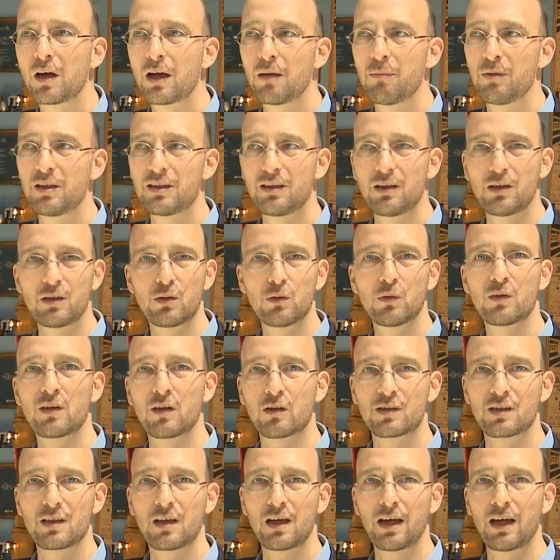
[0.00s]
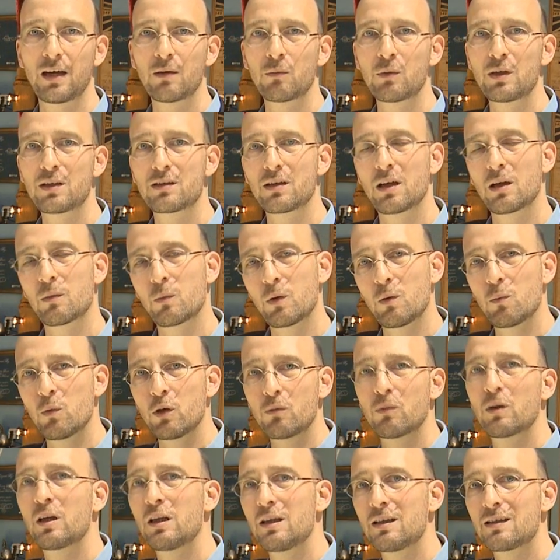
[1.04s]
IBC 2009, we said we
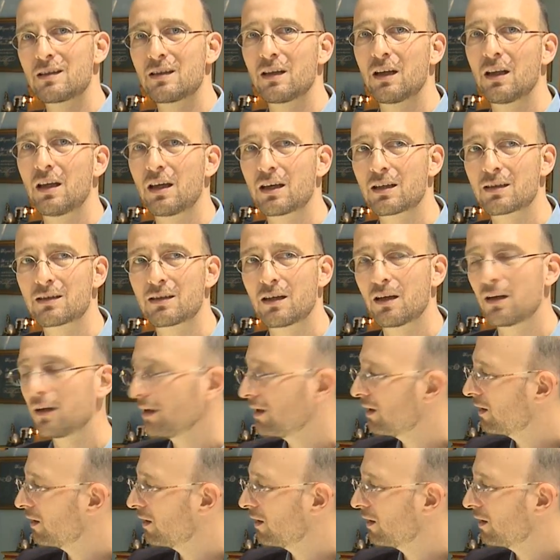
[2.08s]
would release the Alexa.